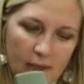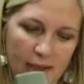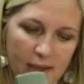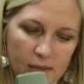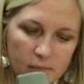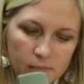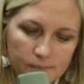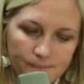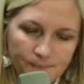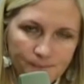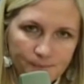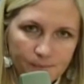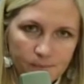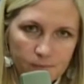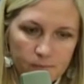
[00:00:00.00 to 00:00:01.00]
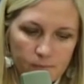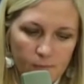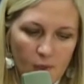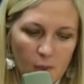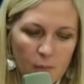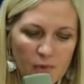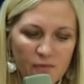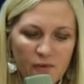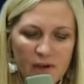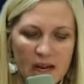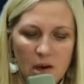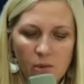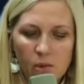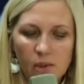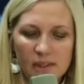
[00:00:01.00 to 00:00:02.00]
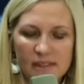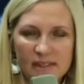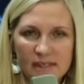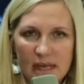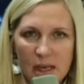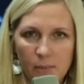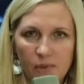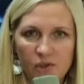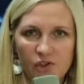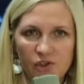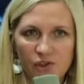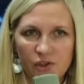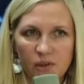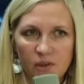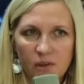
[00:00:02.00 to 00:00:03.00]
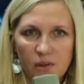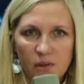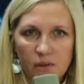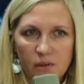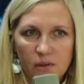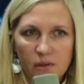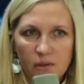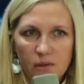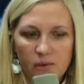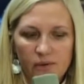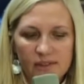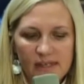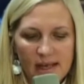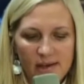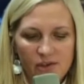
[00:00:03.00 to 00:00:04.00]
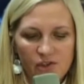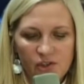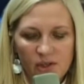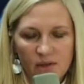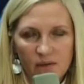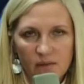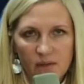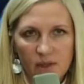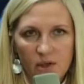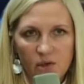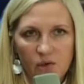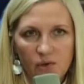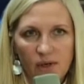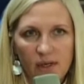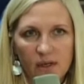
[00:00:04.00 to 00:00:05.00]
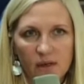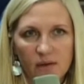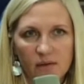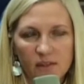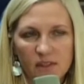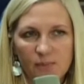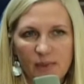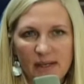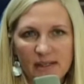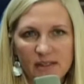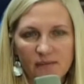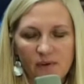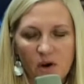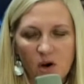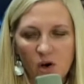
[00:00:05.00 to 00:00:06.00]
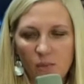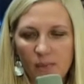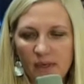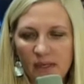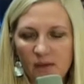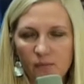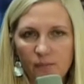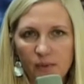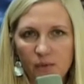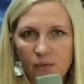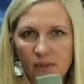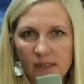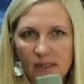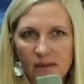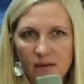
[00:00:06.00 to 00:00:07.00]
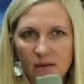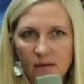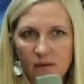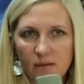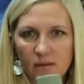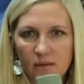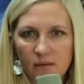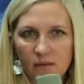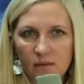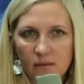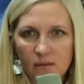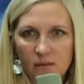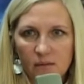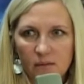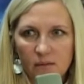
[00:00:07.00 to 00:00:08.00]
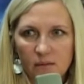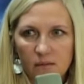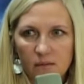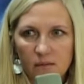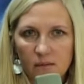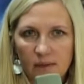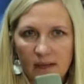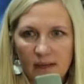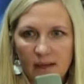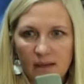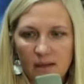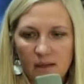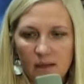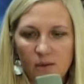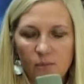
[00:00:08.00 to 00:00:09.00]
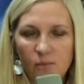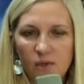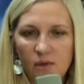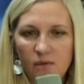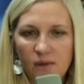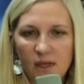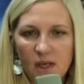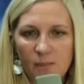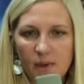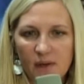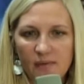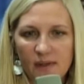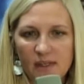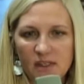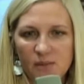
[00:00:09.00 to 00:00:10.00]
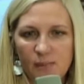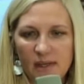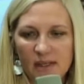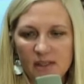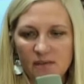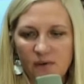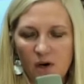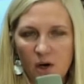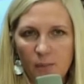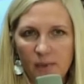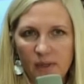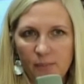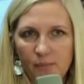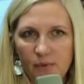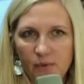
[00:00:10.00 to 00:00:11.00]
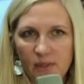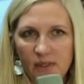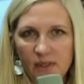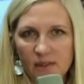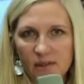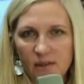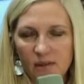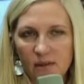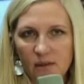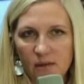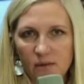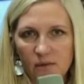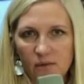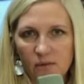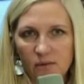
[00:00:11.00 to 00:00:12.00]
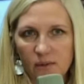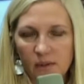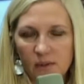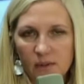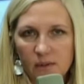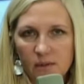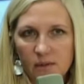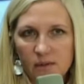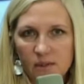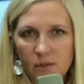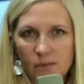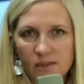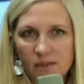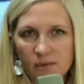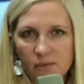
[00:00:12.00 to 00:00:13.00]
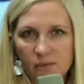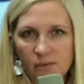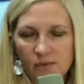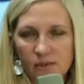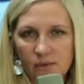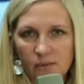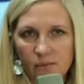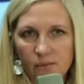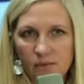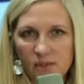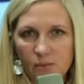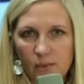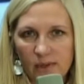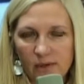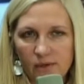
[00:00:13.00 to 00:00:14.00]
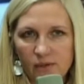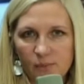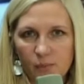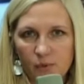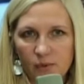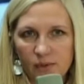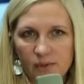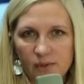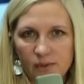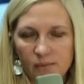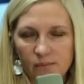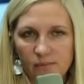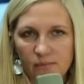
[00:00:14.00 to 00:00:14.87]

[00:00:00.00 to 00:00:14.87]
Okay? But for now, we're going to establish your intention, that you create a space of harmony, of beauty. Okay? And when you think about that space of harmony and beauty, does it include so-and-so's old sweaters, books, or